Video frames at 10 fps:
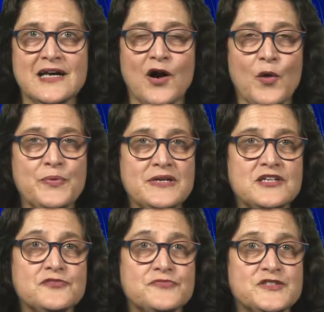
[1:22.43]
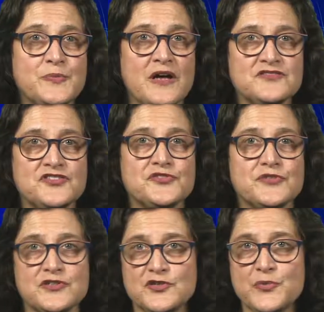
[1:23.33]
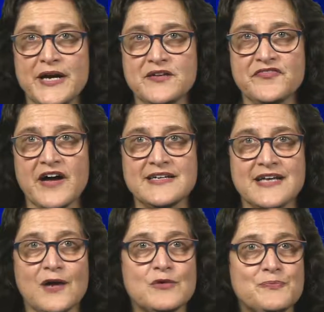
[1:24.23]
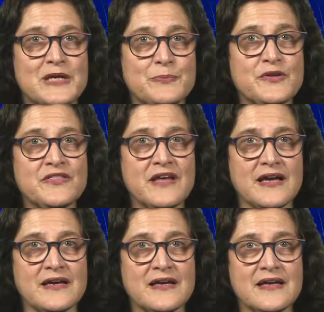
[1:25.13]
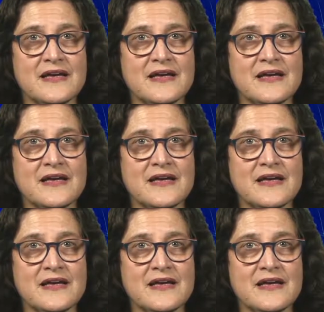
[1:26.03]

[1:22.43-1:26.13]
Open-ended responses are a good way to find out what people think.